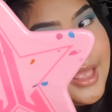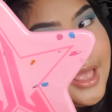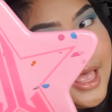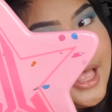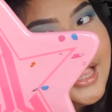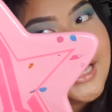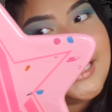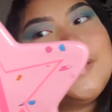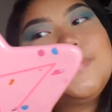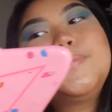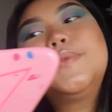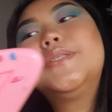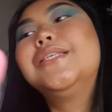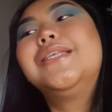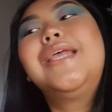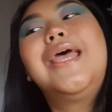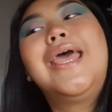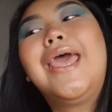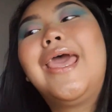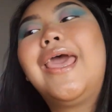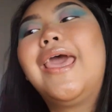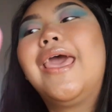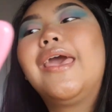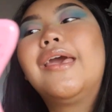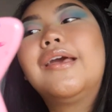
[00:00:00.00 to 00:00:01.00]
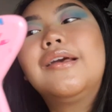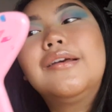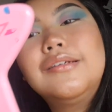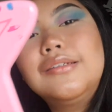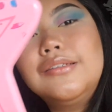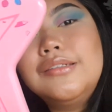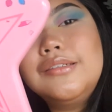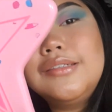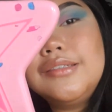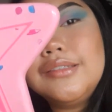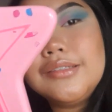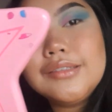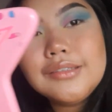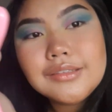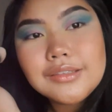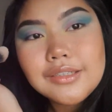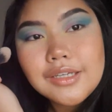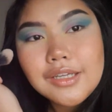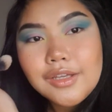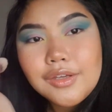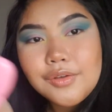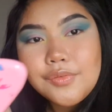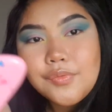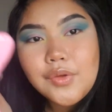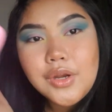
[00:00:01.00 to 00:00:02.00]
a lipstick
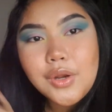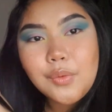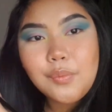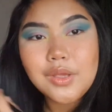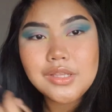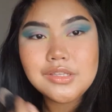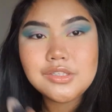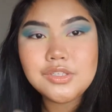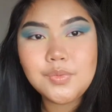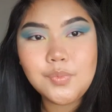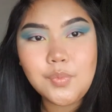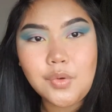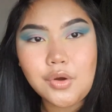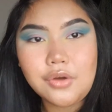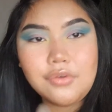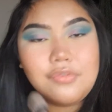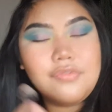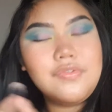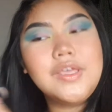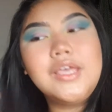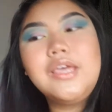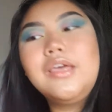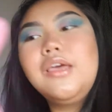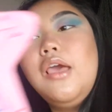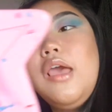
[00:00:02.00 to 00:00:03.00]
when I went to Morphe.